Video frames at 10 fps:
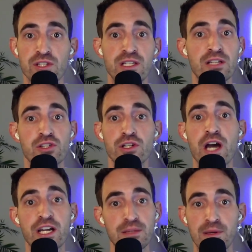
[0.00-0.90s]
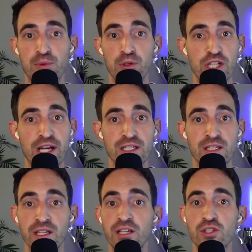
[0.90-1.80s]
The Titans are not going to be projected
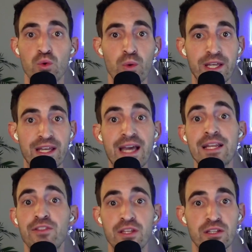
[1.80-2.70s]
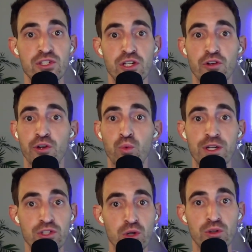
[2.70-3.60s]
to win anything this year. Their
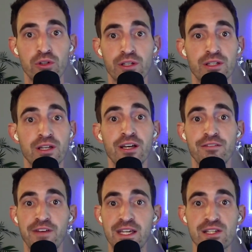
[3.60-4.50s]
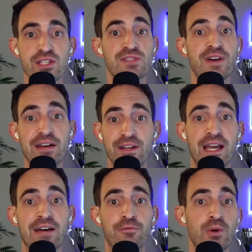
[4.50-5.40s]
win total in Vegas is
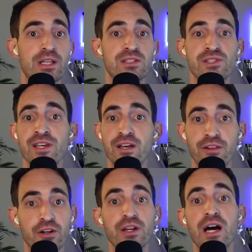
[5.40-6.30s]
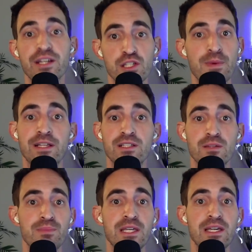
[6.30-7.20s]
5.5 wins. They're not expected to
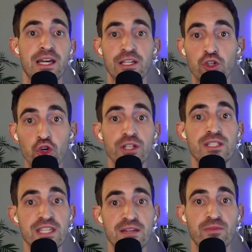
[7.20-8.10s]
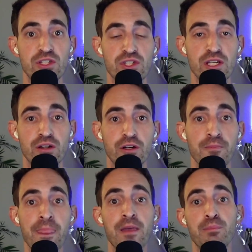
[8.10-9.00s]
be a good team this year.
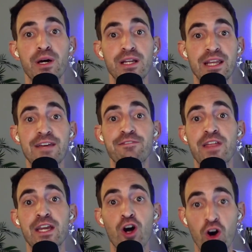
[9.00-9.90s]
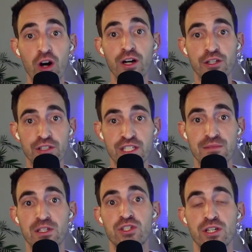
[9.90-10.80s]
But if they are a good team
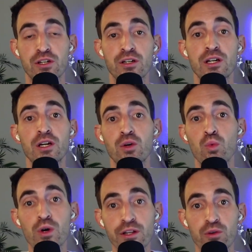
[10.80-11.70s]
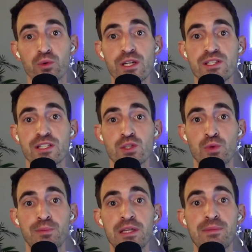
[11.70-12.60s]
this year, one of the reasons will
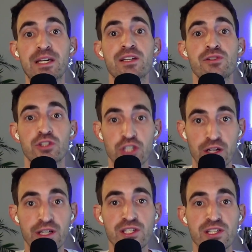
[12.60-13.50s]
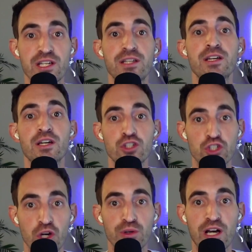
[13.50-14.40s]
be because L'Jarius Sneed
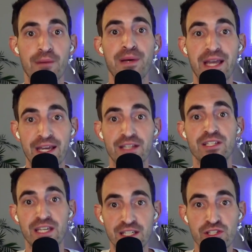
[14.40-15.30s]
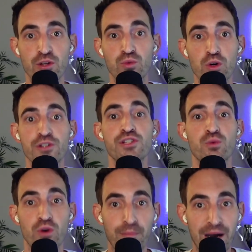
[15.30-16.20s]
showed up and, in his own words,
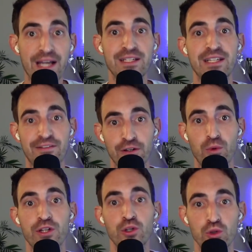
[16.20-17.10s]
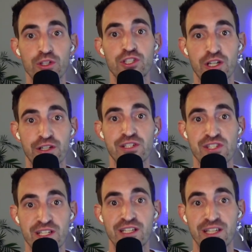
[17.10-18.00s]
reminded everyone who L'Jarius
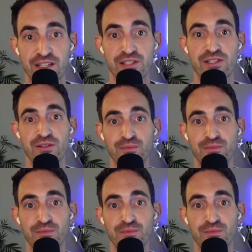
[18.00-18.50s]
Sneed is.